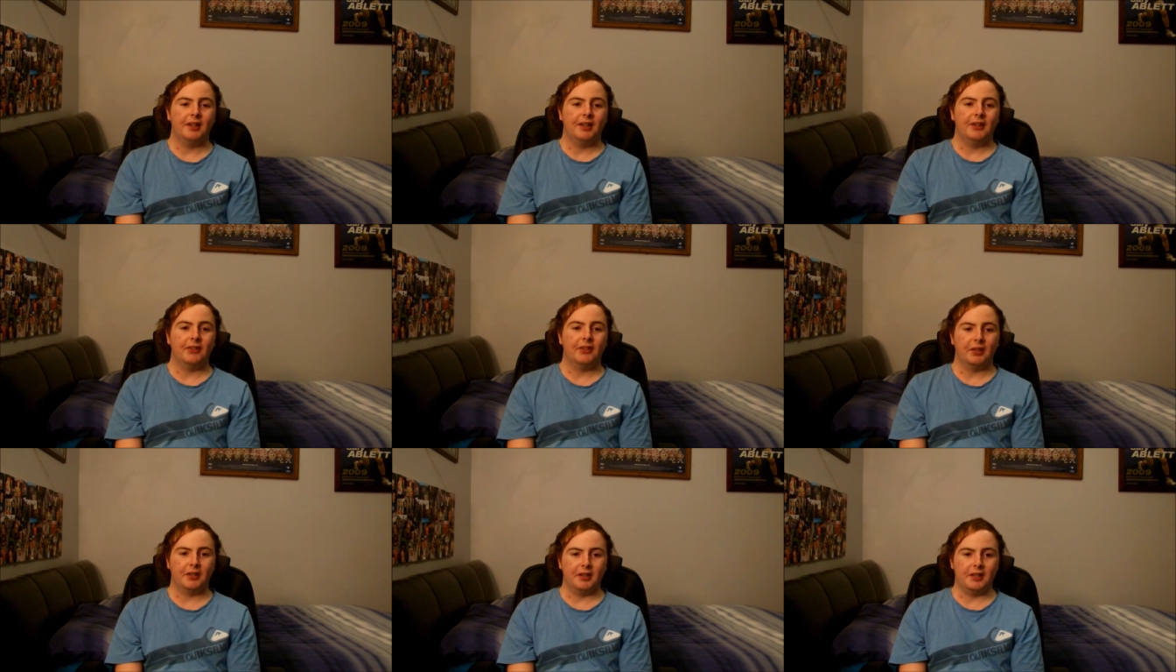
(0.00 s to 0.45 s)

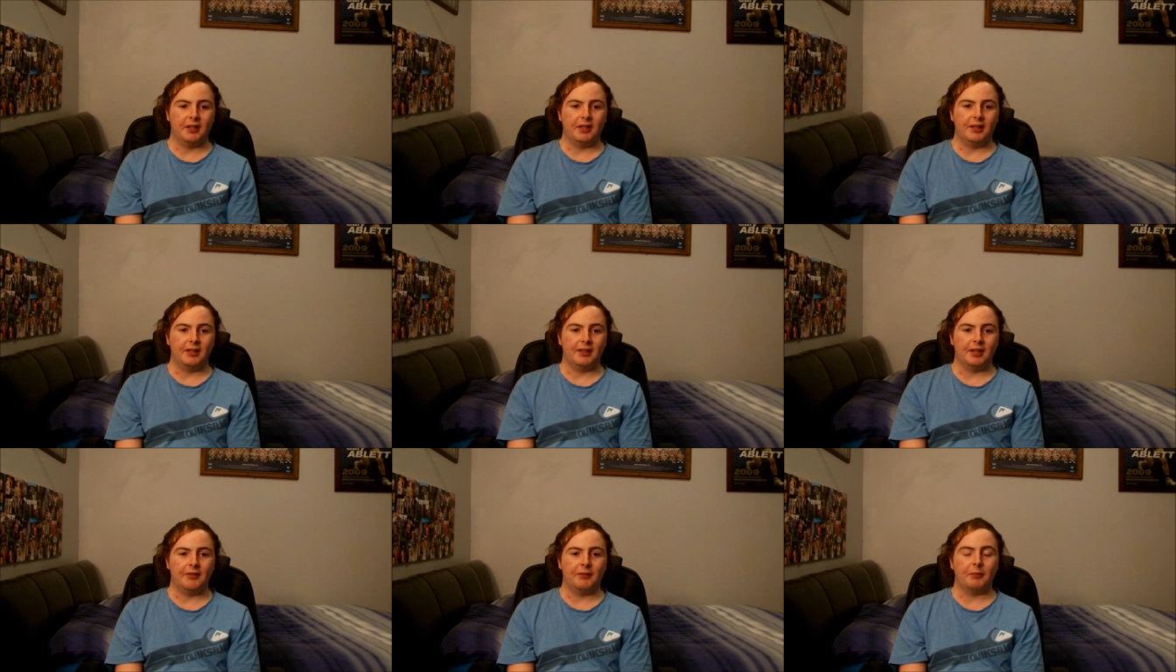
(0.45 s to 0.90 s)

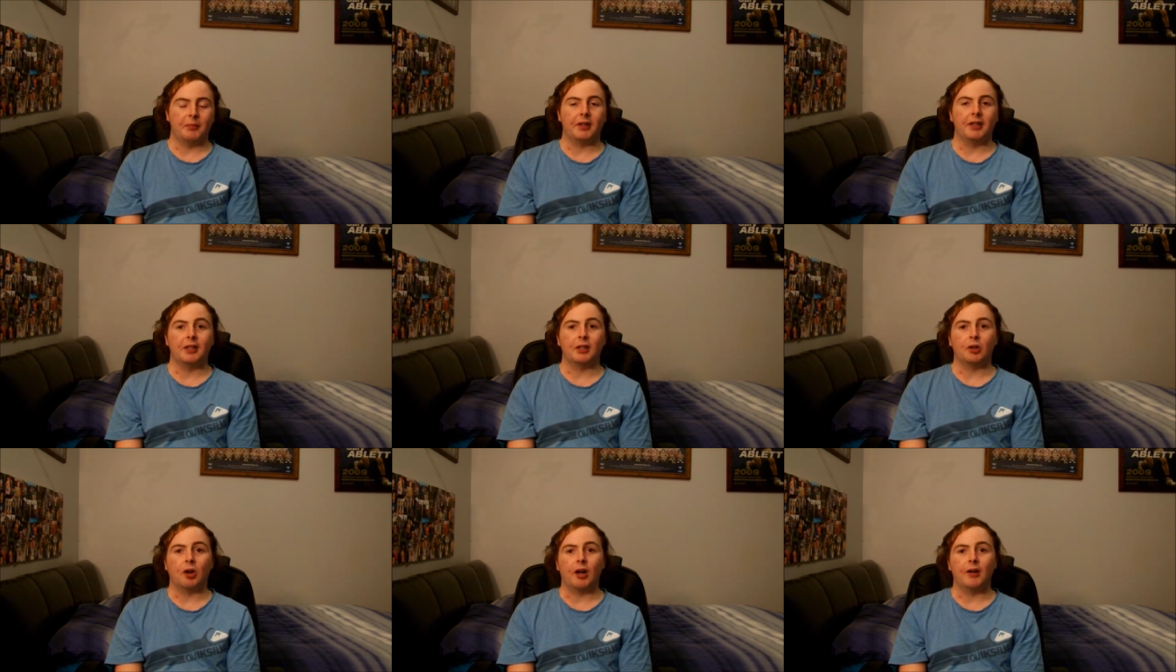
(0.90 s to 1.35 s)
Sydney haven't
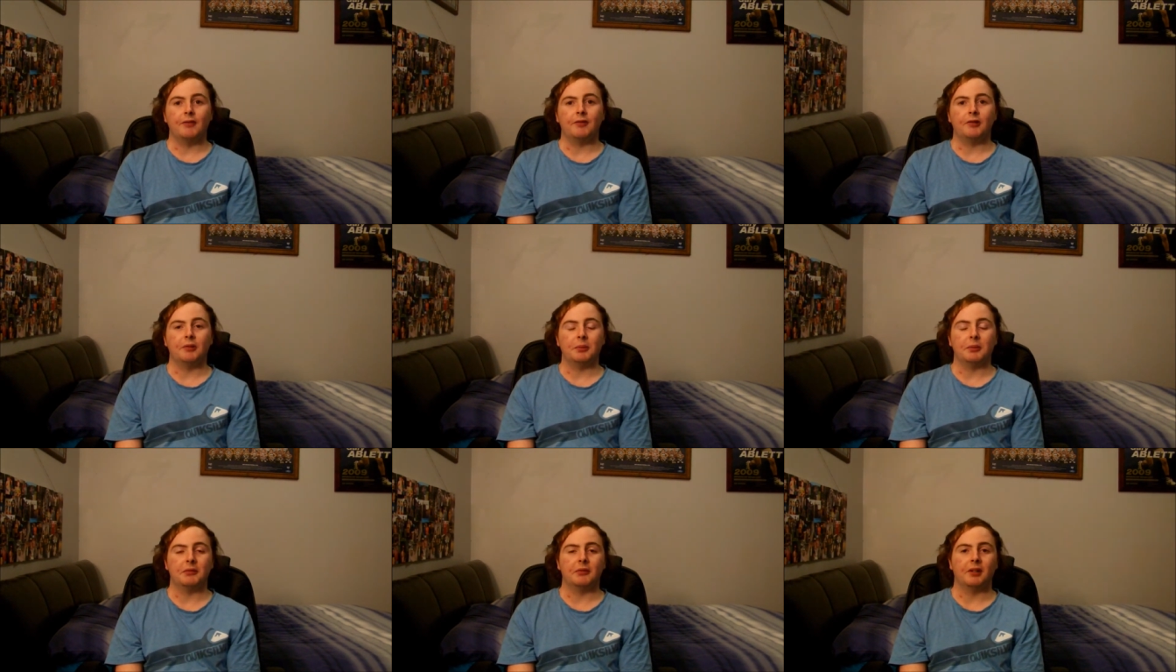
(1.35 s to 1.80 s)
been in great
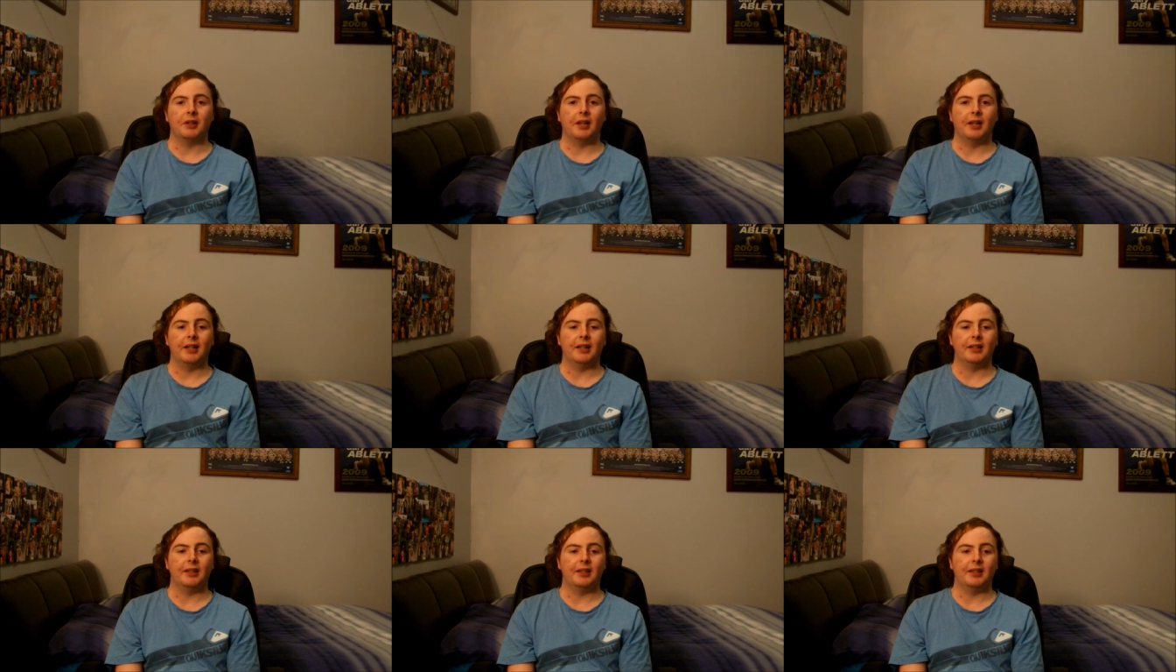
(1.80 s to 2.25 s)
form of
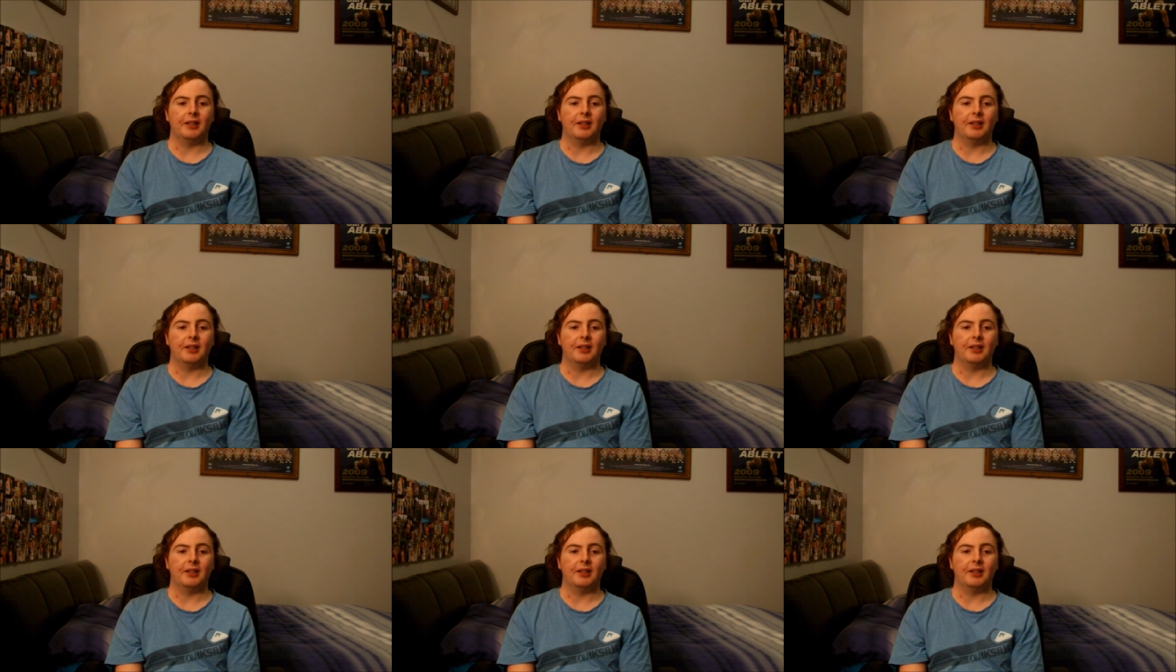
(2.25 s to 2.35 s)
late,